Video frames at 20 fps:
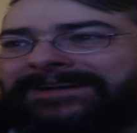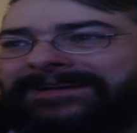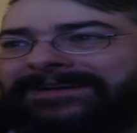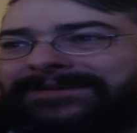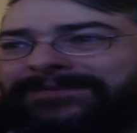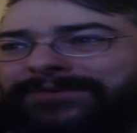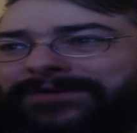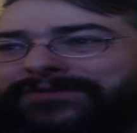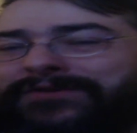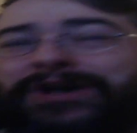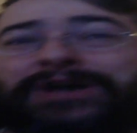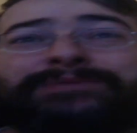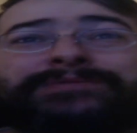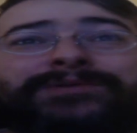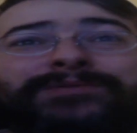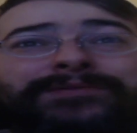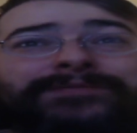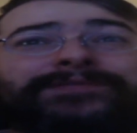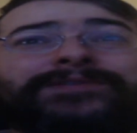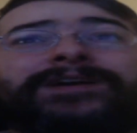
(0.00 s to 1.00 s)
We thought we
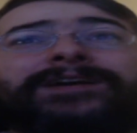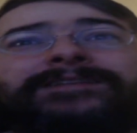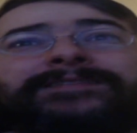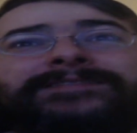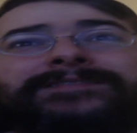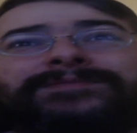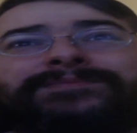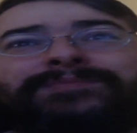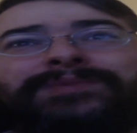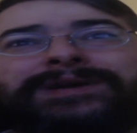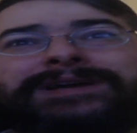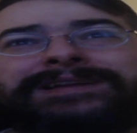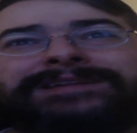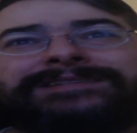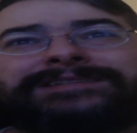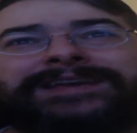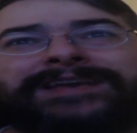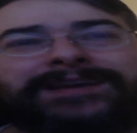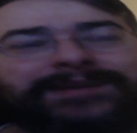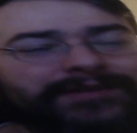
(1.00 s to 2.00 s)
were fucked, but
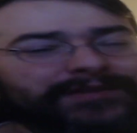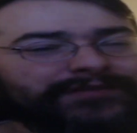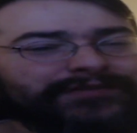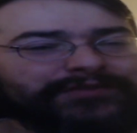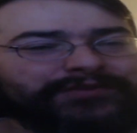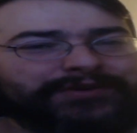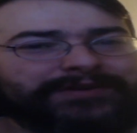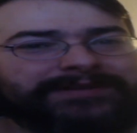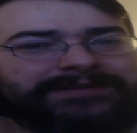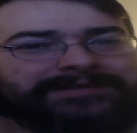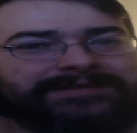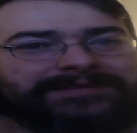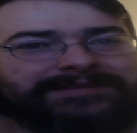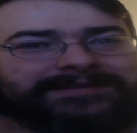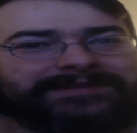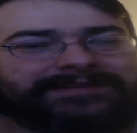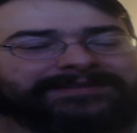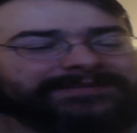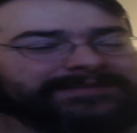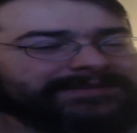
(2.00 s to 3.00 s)
he understood,
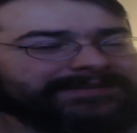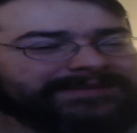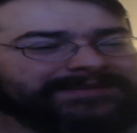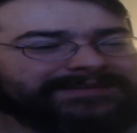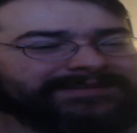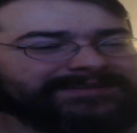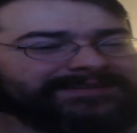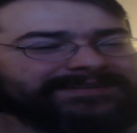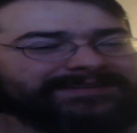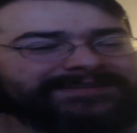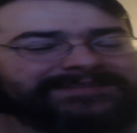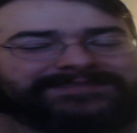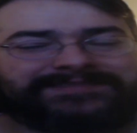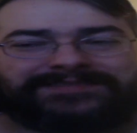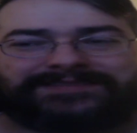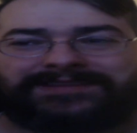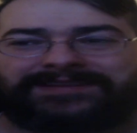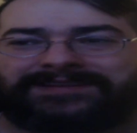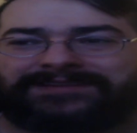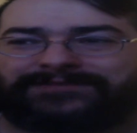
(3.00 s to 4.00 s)
and
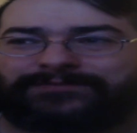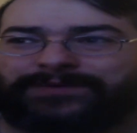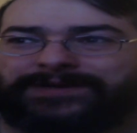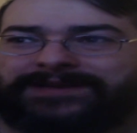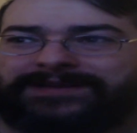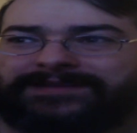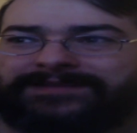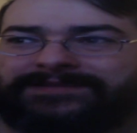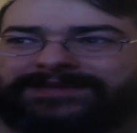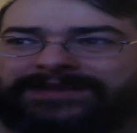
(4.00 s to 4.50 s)
it is what it is.